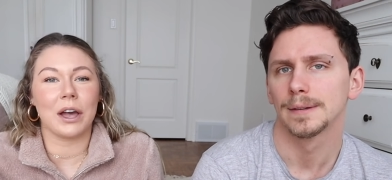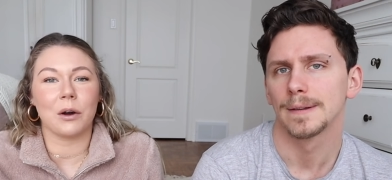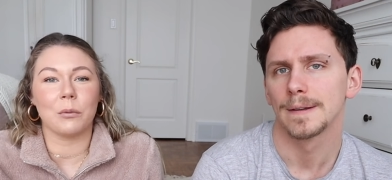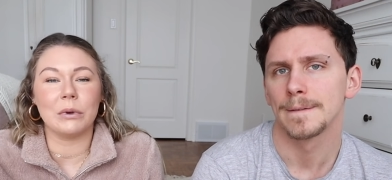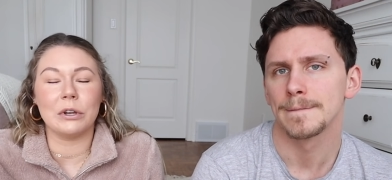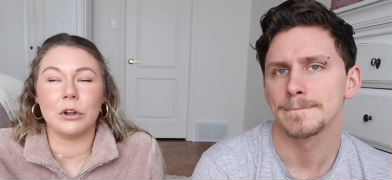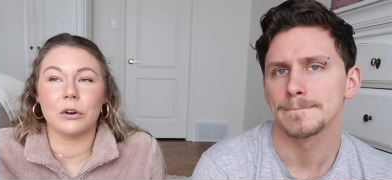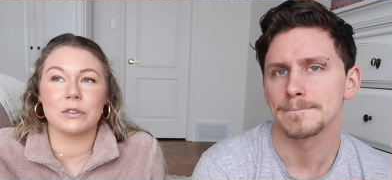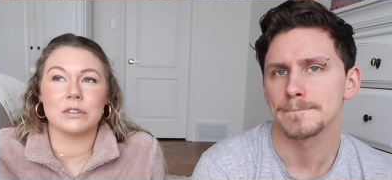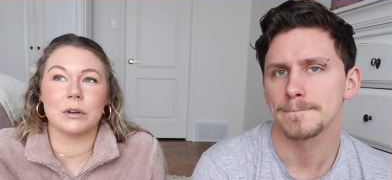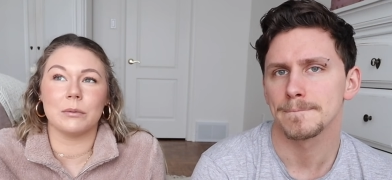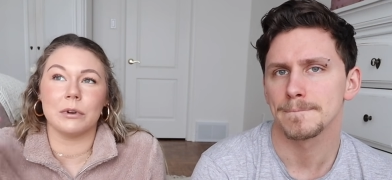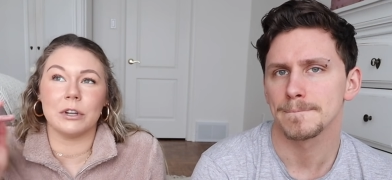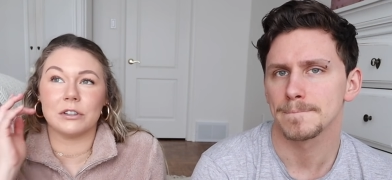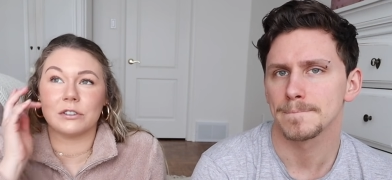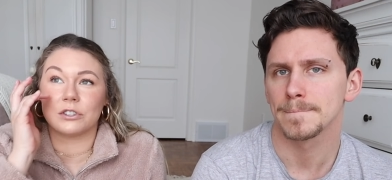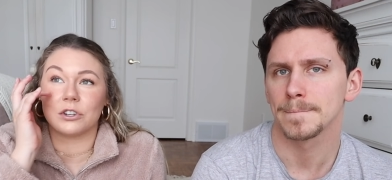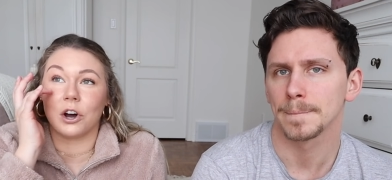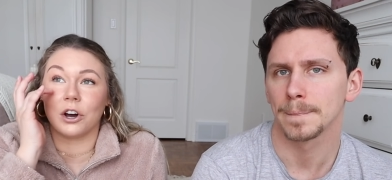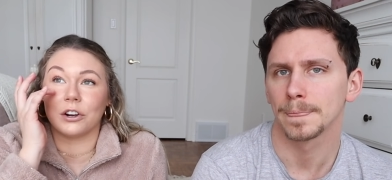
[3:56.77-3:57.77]
Speaker 1: yeah, we know
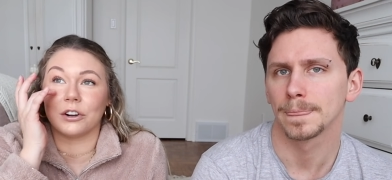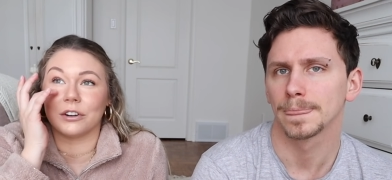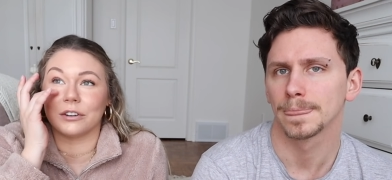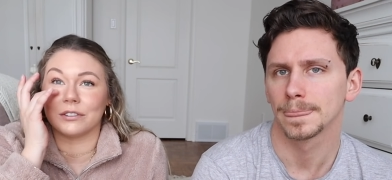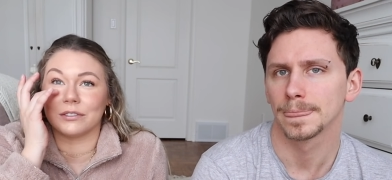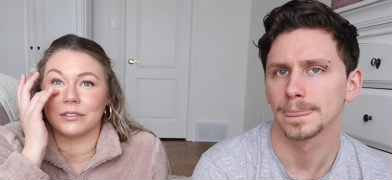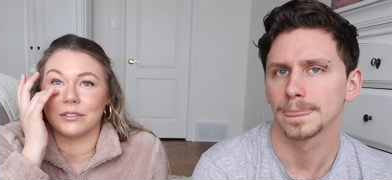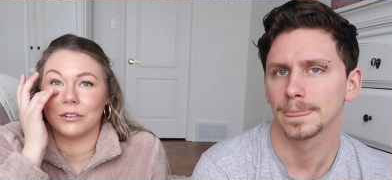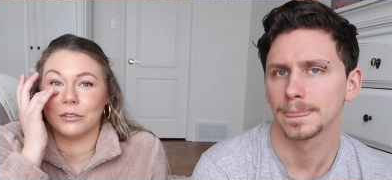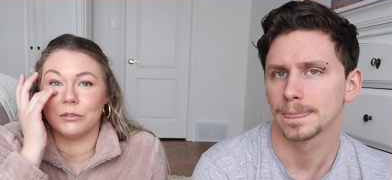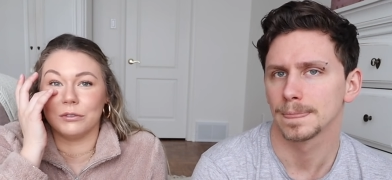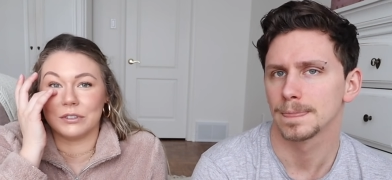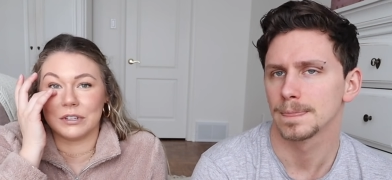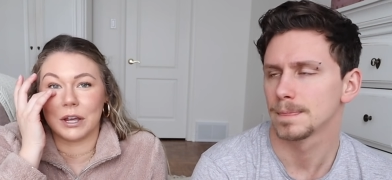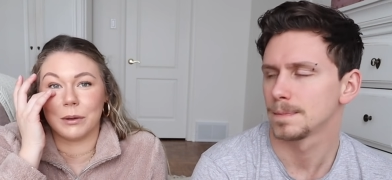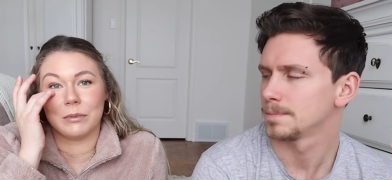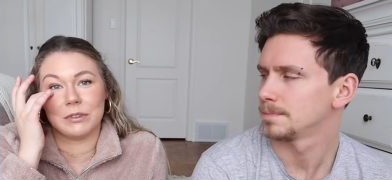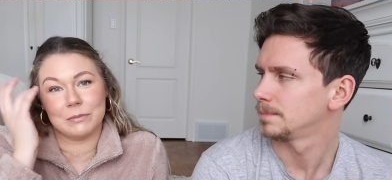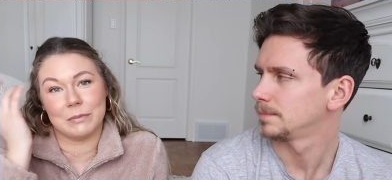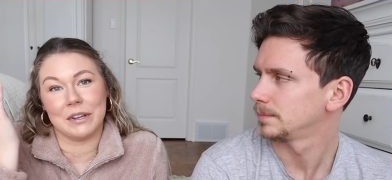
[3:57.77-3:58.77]
somebody's daughter whose
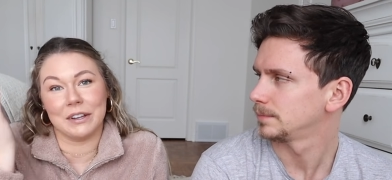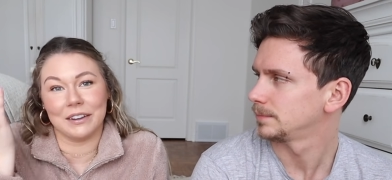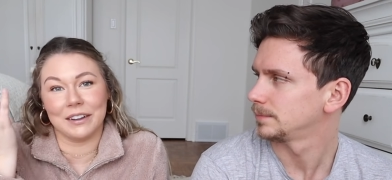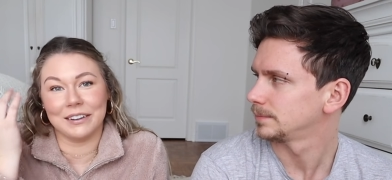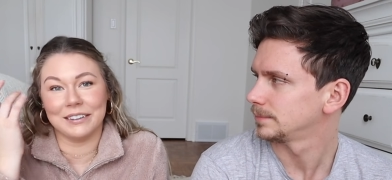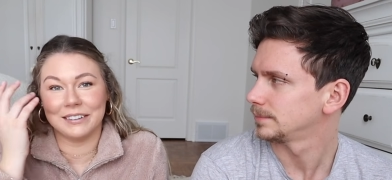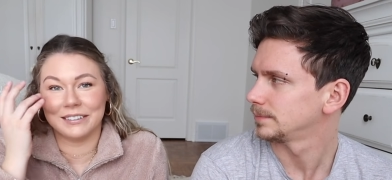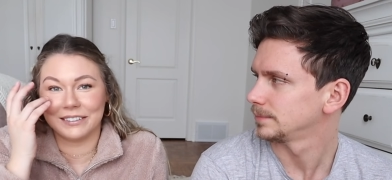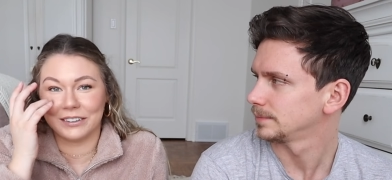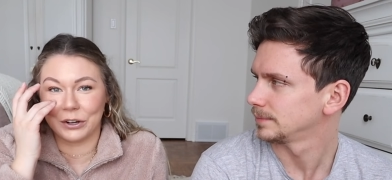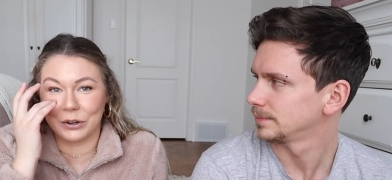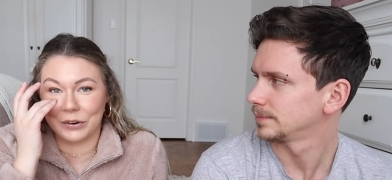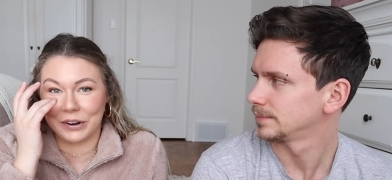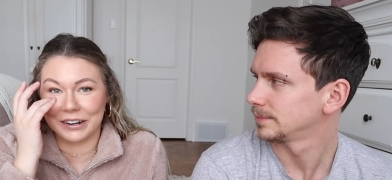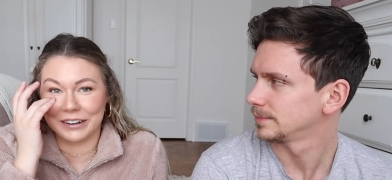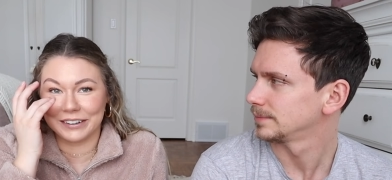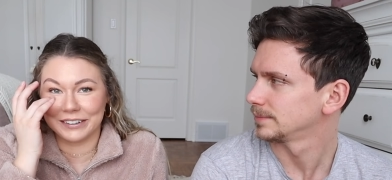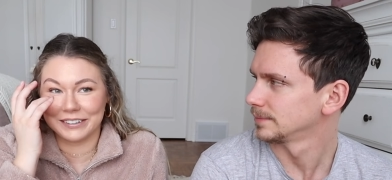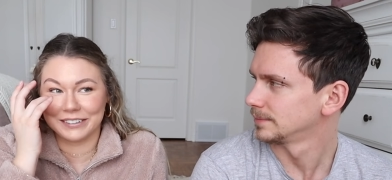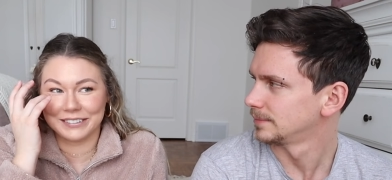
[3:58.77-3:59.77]
name is Mila
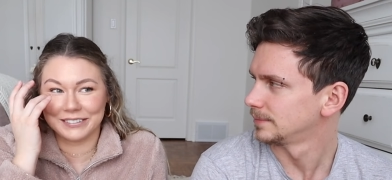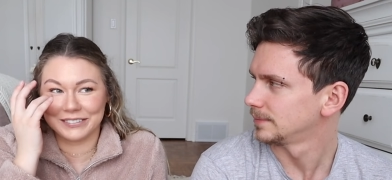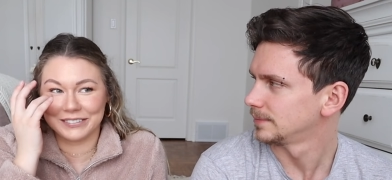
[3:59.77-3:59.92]
already,